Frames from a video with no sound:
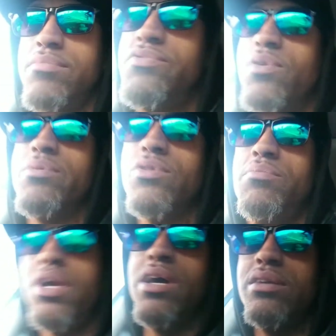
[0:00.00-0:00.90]
before we go to
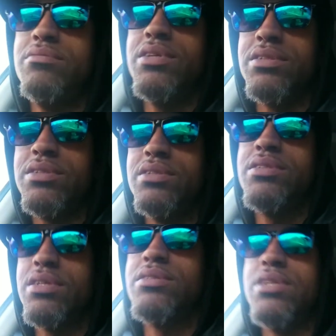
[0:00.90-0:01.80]
bed. to get to see the
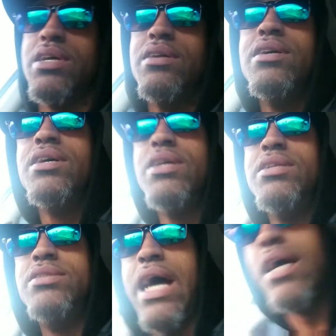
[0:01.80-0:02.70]
sunset.
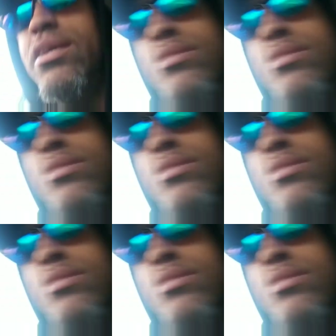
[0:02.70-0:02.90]
That